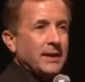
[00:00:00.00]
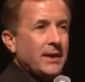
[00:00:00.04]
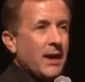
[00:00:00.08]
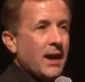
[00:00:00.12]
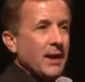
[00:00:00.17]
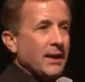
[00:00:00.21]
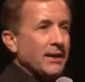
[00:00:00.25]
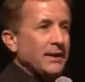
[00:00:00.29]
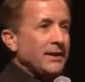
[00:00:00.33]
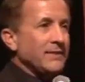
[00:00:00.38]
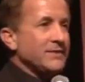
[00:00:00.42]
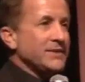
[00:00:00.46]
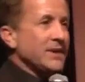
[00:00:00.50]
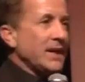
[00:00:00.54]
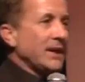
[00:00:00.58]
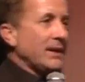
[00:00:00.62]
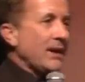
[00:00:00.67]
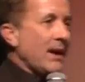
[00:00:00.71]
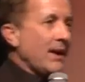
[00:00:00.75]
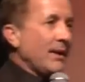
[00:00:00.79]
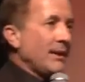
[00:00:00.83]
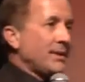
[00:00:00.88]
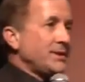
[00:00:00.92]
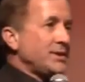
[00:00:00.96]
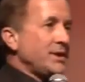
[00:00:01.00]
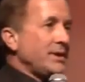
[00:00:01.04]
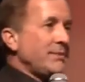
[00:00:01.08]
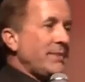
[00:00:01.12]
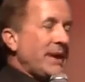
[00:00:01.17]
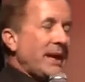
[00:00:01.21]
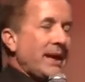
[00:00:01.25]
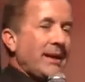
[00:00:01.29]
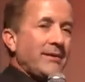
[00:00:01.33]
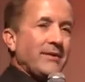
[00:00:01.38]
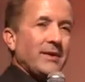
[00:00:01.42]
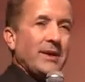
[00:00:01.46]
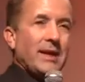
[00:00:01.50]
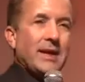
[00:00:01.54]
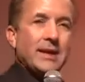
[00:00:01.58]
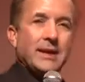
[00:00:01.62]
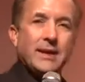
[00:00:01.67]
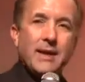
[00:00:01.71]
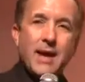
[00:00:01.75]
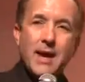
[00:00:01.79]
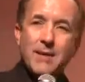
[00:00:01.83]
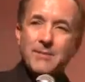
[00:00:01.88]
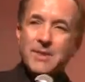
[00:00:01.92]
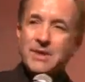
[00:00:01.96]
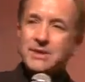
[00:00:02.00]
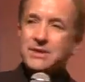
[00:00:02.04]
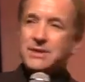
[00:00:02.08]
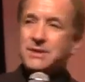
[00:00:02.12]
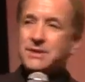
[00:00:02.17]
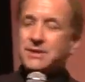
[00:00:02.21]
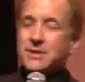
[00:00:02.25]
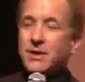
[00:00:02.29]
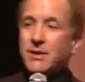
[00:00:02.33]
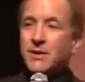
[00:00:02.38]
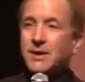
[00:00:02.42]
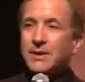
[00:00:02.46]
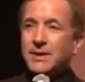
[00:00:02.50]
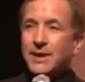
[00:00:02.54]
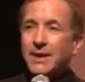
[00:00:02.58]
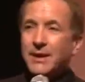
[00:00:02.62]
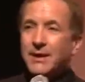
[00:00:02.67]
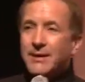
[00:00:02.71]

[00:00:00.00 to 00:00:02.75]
in cognitive psychology, behavioral economics, and so on.